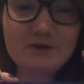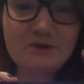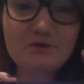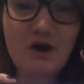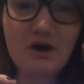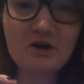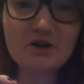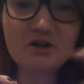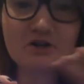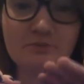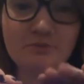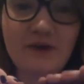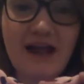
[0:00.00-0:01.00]
you are
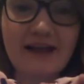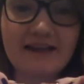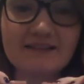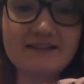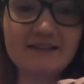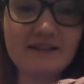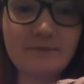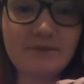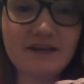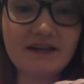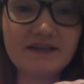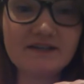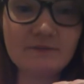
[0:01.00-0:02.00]
correct
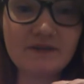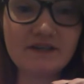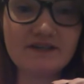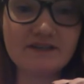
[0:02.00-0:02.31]
because we